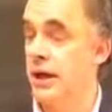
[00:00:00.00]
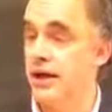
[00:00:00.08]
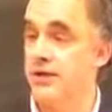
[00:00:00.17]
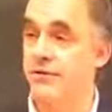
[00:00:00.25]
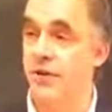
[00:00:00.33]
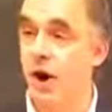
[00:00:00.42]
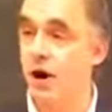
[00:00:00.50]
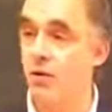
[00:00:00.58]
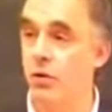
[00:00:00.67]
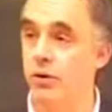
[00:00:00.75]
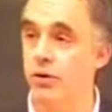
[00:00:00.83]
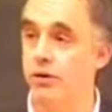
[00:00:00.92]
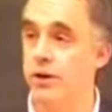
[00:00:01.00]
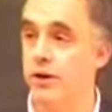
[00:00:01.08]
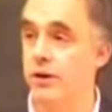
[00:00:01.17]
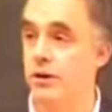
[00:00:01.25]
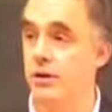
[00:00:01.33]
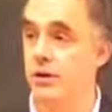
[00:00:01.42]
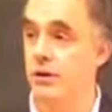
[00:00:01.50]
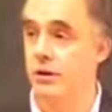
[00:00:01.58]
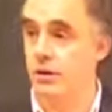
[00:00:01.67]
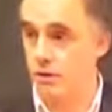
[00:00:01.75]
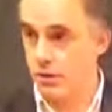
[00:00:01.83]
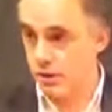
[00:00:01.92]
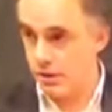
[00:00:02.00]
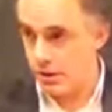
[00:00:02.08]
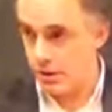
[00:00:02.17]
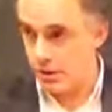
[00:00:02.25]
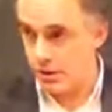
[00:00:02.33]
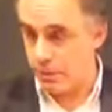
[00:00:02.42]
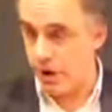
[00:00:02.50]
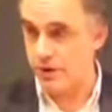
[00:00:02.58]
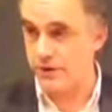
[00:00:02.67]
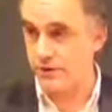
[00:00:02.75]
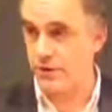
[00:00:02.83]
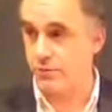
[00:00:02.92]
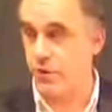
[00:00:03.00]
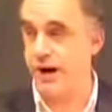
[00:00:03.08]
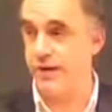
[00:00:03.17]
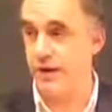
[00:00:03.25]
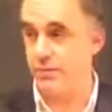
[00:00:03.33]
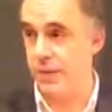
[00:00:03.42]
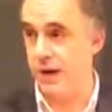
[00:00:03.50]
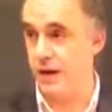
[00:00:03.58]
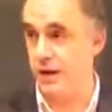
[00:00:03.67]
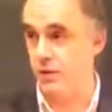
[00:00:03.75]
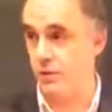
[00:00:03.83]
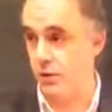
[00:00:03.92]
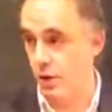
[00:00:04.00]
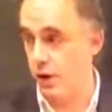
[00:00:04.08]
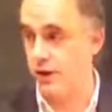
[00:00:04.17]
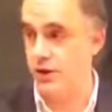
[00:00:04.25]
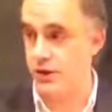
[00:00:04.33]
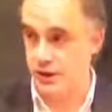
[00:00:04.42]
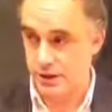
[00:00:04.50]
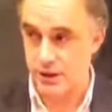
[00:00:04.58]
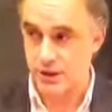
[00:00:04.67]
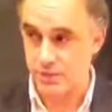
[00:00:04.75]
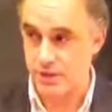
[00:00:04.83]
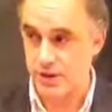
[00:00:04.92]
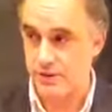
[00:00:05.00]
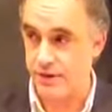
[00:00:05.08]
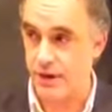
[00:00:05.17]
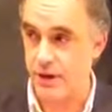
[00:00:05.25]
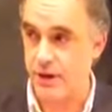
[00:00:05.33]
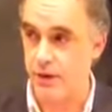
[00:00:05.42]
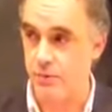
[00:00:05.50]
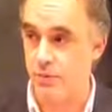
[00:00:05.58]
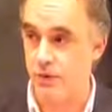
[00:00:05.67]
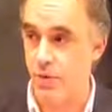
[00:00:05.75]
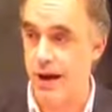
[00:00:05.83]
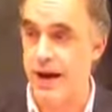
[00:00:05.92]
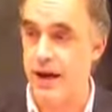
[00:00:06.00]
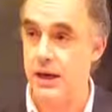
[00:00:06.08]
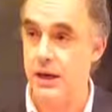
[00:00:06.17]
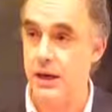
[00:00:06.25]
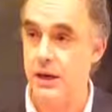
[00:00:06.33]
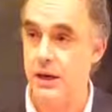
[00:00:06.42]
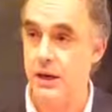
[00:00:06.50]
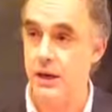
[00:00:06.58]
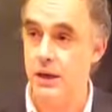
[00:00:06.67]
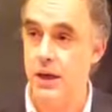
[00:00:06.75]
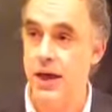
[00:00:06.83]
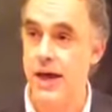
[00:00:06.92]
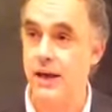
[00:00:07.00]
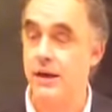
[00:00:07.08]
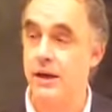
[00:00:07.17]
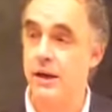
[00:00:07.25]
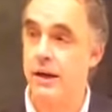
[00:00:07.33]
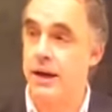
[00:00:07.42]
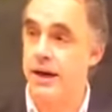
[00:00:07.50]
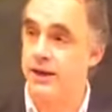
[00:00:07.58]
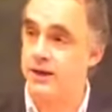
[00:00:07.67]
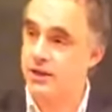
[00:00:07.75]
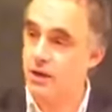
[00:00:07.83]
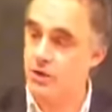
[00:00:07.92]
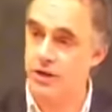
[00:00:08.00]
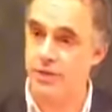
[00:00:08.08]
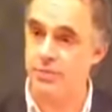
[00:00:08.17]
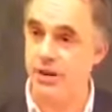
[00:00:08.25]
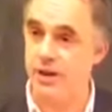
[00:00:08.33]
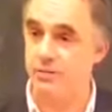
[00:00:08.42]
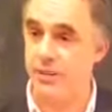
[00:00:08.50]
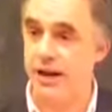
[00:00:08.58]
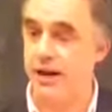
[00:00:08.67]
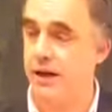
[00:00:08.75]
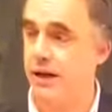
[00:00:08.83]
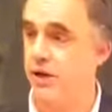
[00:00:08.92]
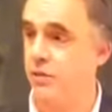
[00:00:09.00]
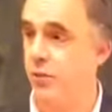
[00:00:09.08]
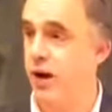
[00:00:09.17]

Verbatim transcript: It's far older than your, the parts of your brain that make you conscious in the specifically human way. And it's so deeply embedded in your